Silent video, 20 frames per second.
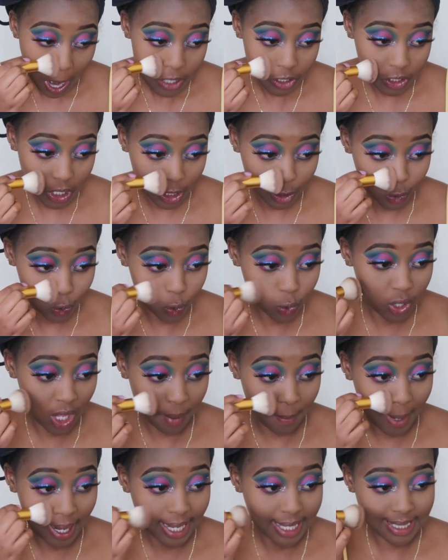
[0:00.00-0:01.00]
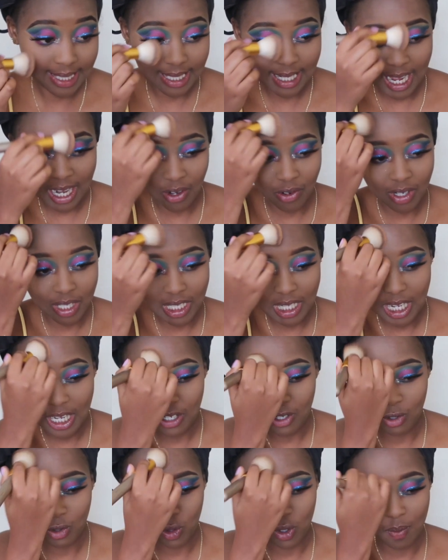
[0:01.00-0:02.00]
trying to do that magazine, and honestly
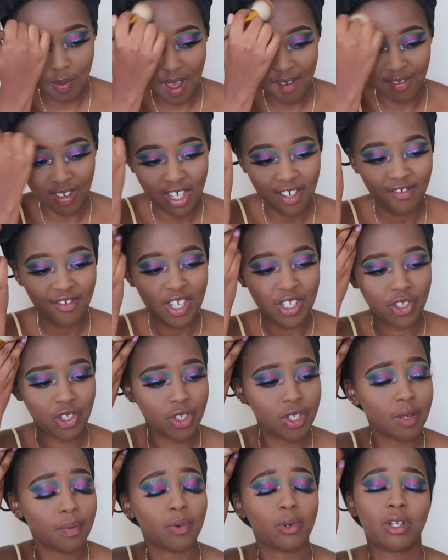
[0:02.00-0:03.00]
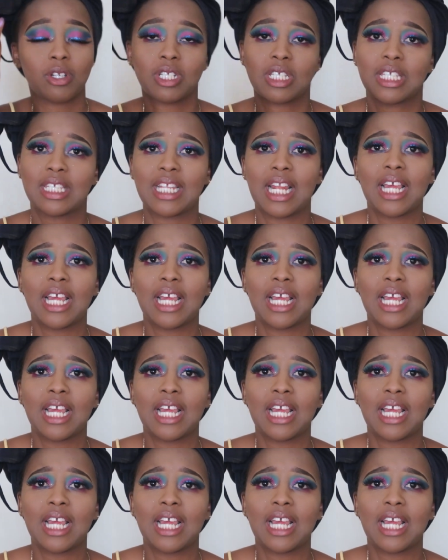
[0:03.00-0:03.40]
it used to be a very frustrating process.